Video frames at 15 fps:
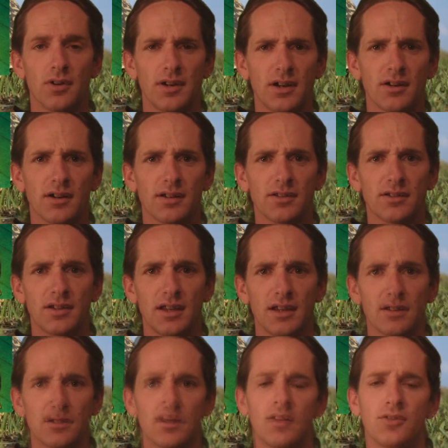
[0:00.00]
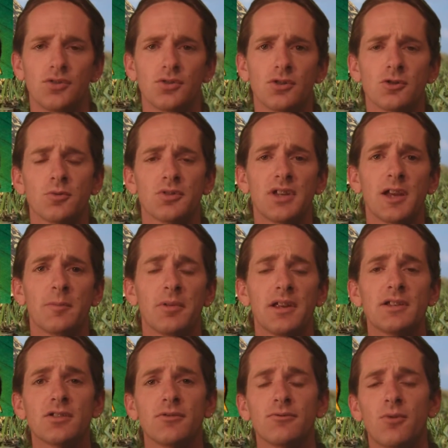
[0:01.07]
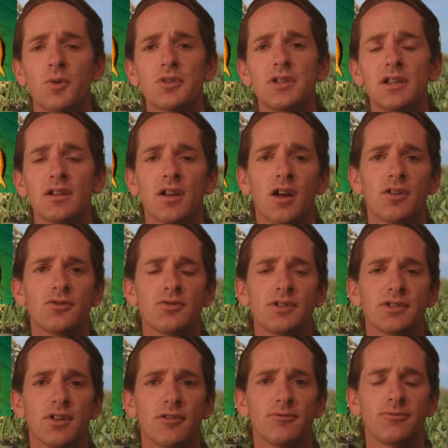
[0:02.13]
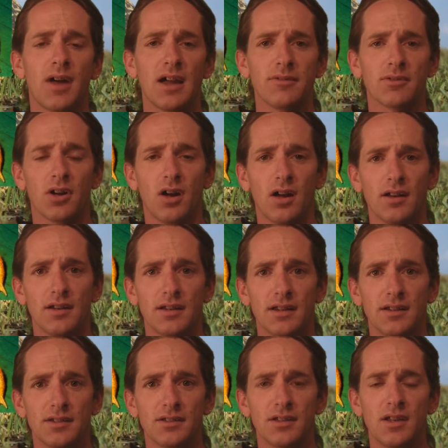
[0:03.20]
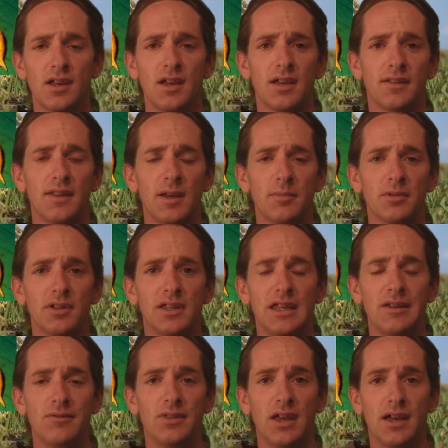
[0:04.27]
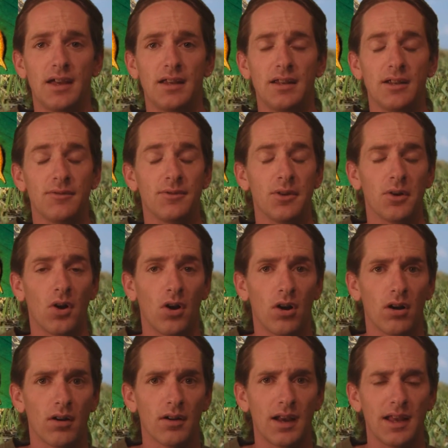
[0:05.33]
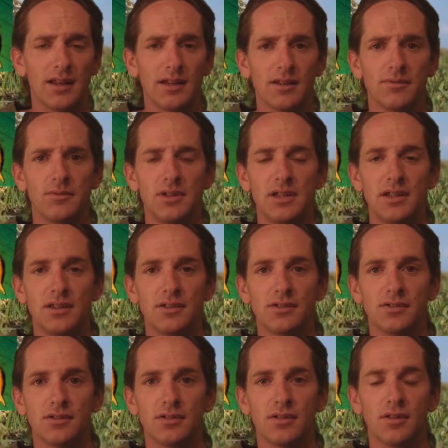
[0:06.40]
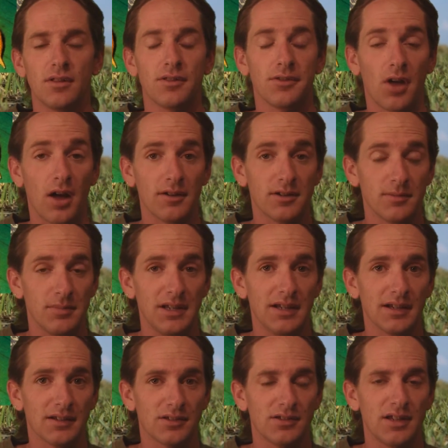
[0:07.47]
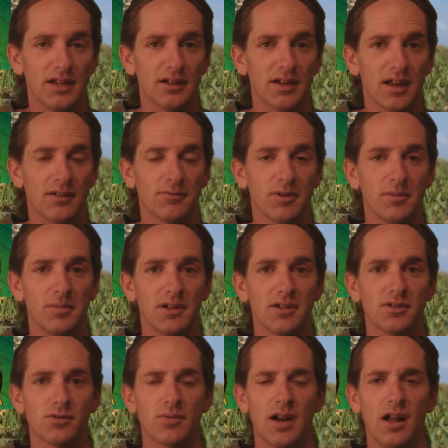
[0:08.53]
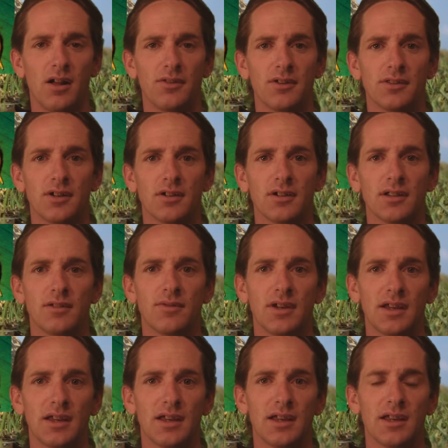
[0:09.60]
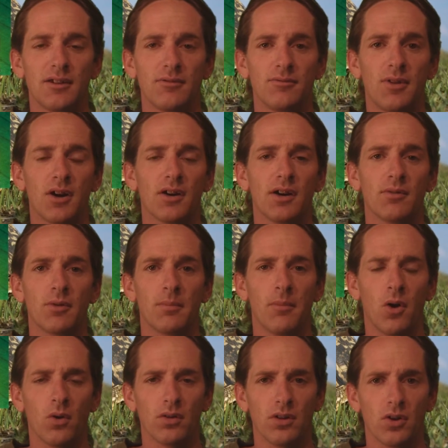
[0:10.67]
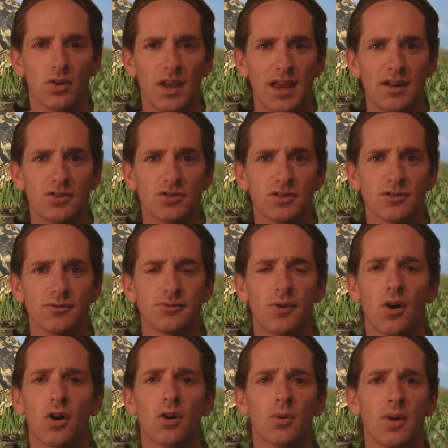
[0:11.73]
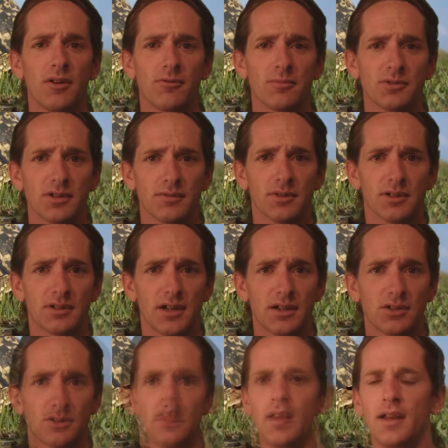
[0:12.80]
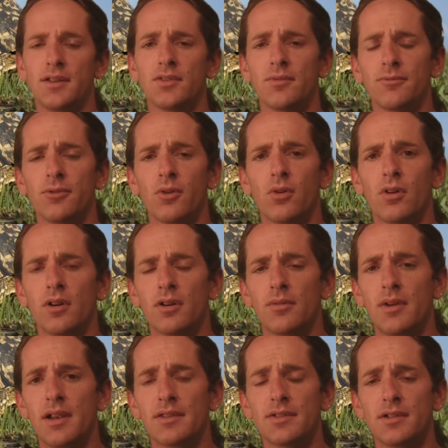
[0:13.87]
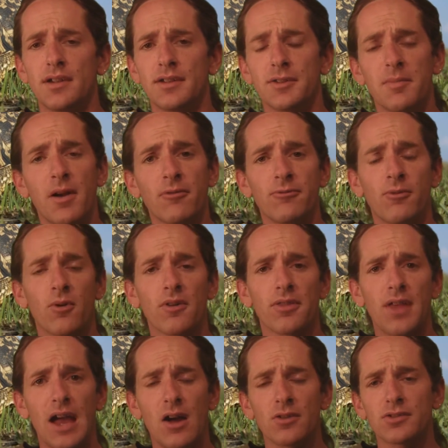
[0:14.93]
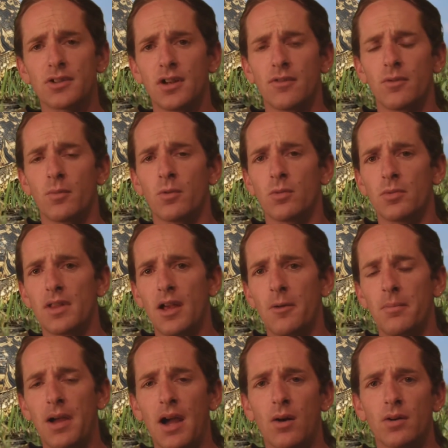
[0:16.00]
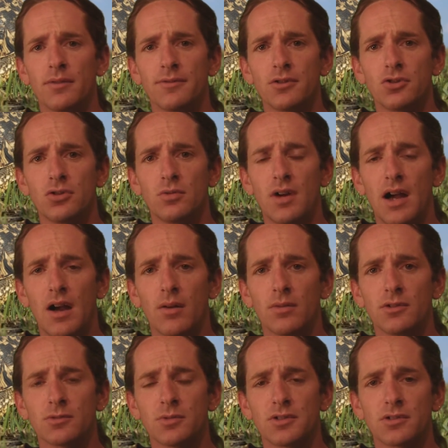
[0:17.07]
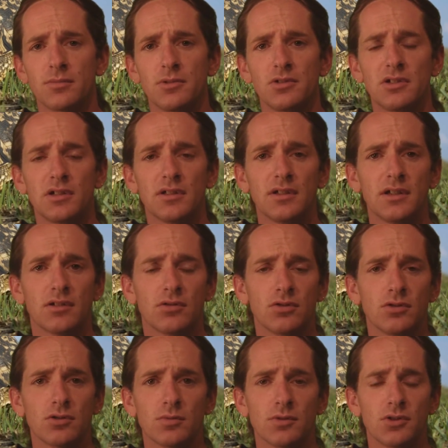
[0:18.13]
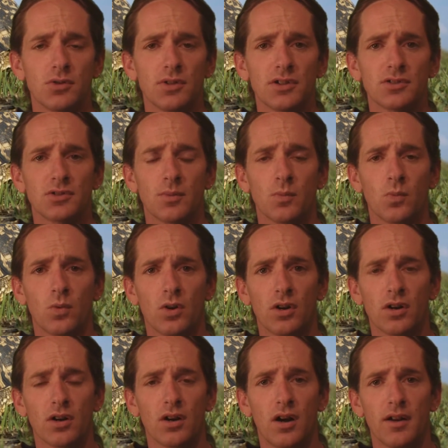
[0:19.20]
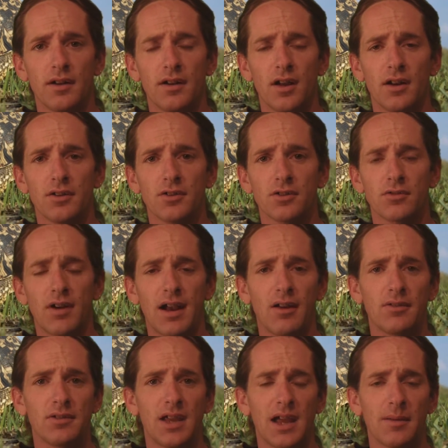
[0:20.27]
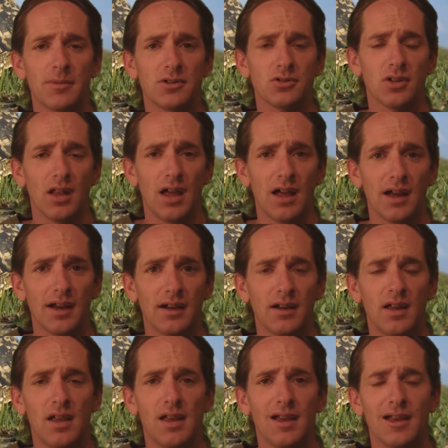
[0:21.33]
or near extinct. The search will take place in 14 countries on five continents they believe that if there are any of these thought to be extinct amphibians around that they're living in very remote locations far away from civilization. And some Florida residents, about 4,000 of them were without power for two hours when some utility crews were doing some work on an underground damaged line